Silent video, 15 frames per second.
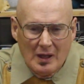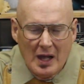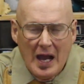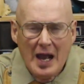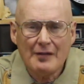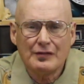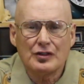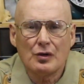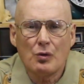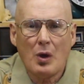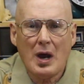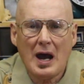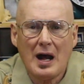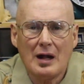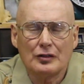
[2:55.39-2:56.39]
After a
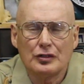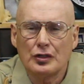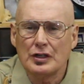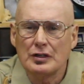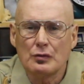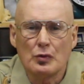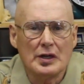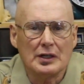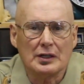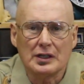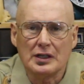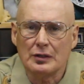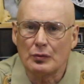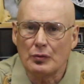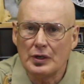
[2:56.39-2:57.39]
while, you can
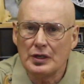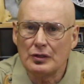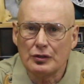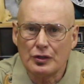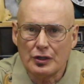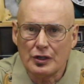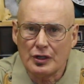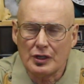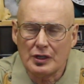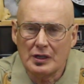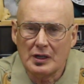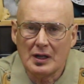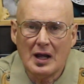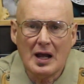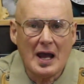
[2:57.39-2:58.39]
get real
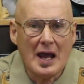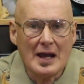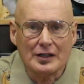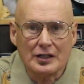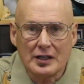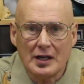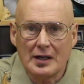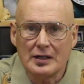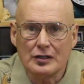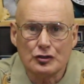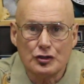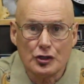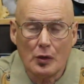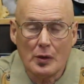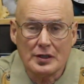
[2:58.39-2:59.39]
good at cutting
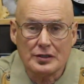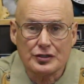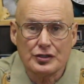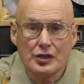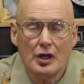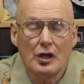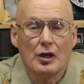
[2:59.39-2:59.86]
joints